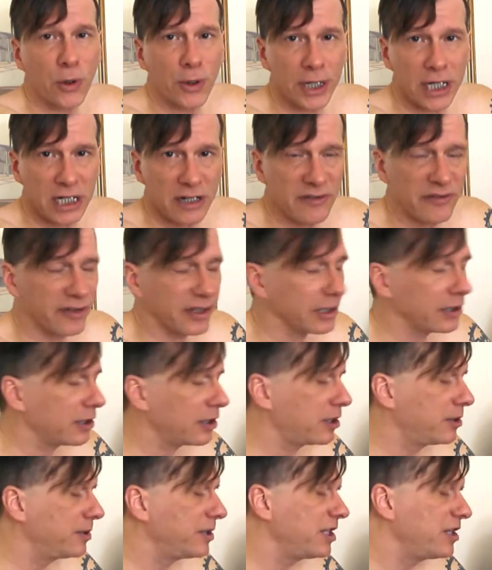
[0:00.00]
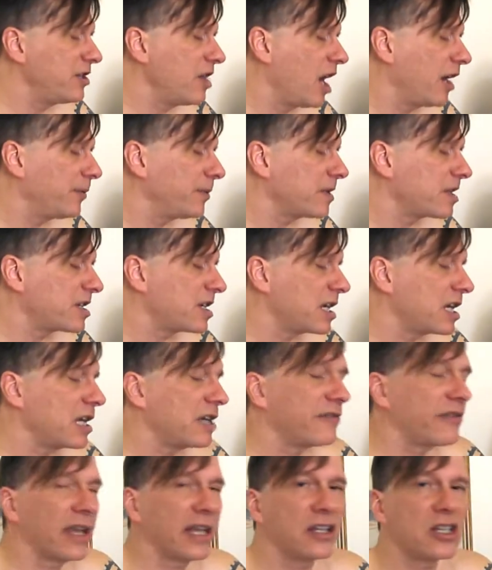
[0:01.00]
or infant who did not
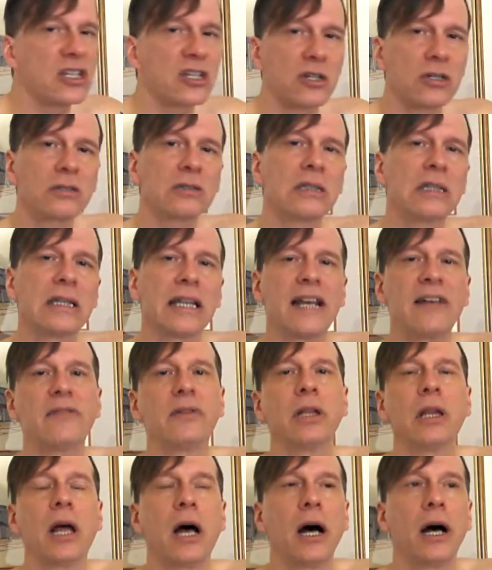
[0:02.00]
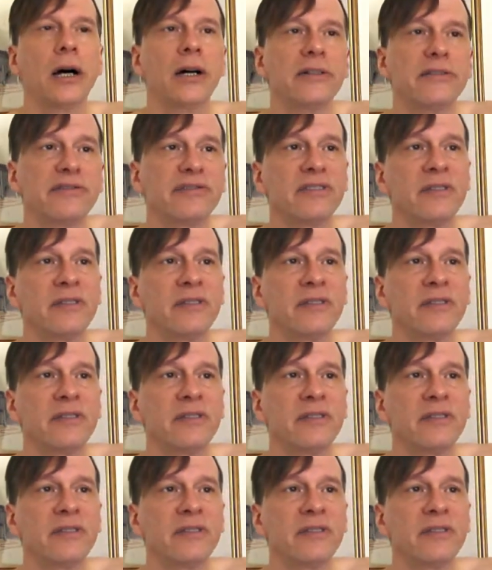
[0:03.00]
receive a certain level of